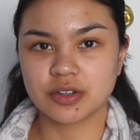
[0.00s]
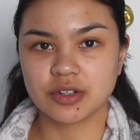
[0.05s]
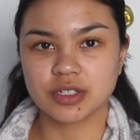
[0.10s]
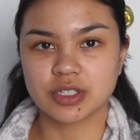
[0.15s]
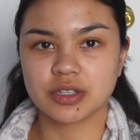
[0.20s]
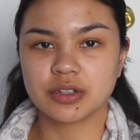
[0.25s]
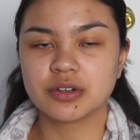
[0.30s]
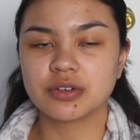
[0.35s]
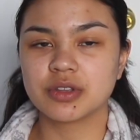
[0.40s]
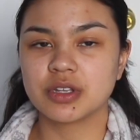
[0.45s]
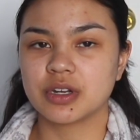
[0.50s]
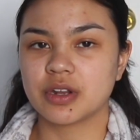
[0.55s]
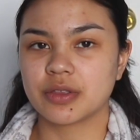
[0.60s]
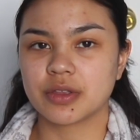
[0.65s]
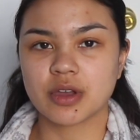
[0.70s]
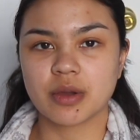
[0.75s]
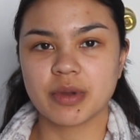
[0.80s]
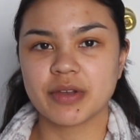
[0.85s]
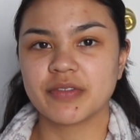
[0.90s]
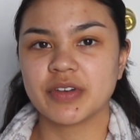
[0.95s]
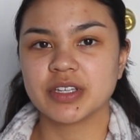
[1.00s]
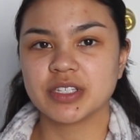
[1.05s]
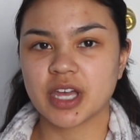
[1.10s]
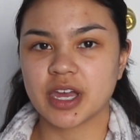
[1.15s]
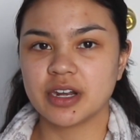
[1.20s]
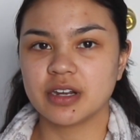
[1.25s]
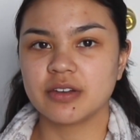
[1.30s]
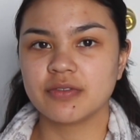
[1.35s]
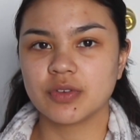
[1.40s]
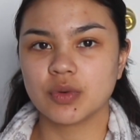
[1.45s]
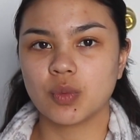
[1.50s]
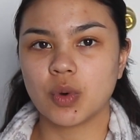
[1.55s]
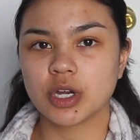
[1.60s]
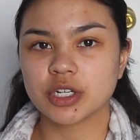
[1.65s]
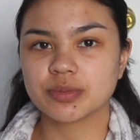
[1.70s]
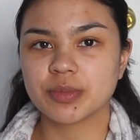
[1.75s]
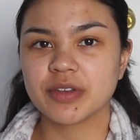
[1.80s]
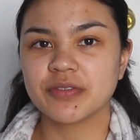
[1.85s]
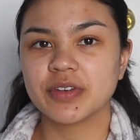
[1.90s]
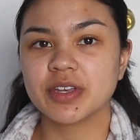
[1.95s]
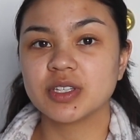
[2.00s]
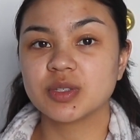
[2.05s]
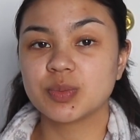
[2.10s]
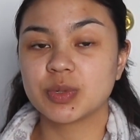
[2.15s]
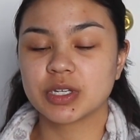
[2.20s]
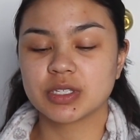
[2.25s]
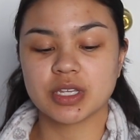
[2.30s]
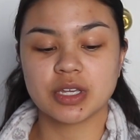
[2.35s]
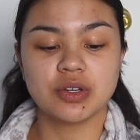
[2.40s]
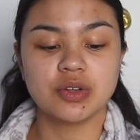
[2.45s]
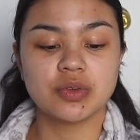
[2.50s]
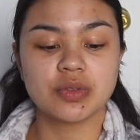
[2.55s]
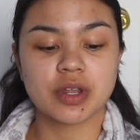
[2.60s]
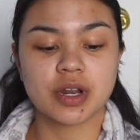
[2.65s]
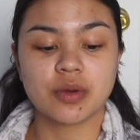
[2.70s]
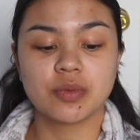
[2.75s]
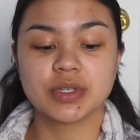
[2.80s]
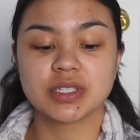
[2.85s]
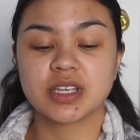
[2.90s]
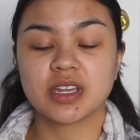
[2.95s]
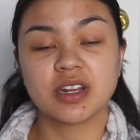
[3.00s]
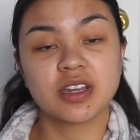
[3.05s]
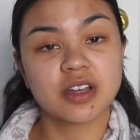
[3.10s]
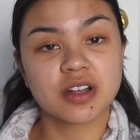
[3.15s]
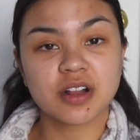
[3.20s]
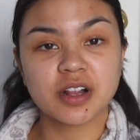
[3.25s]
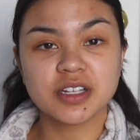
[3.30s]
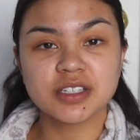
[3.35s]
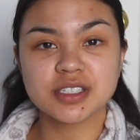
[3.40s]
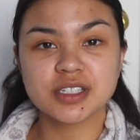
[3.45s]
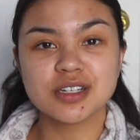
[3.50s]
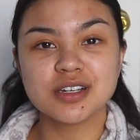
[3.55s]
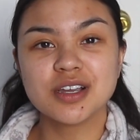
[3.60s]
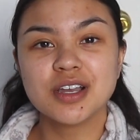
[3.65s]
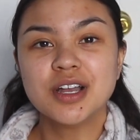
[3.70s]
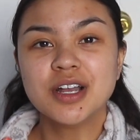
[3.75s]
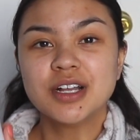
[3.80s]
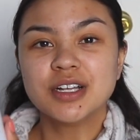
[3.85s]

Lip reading: There's literally nothing on my face. I didn't even wash my face because I knew that I was getting a cleanser.